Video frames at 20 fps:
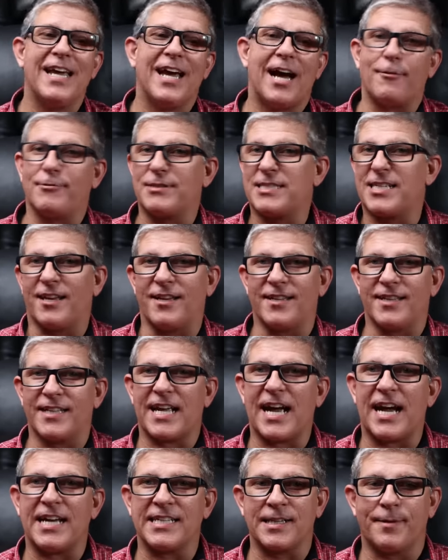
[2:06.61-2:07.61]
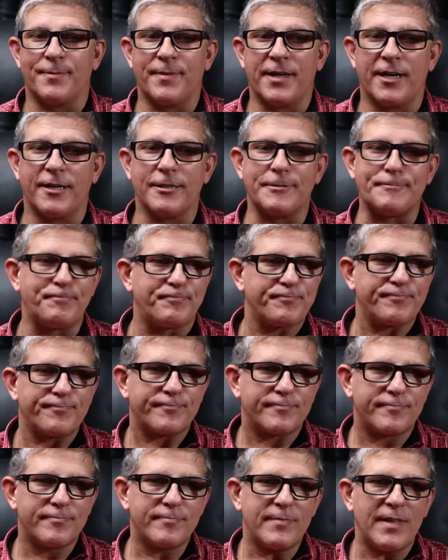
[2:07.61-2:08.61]
I was telling the guys up there,
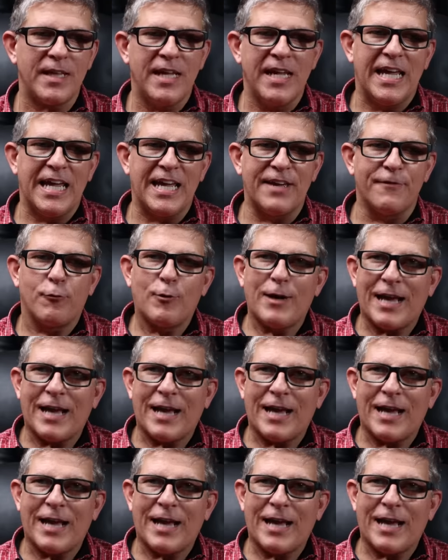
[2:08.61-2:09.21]
if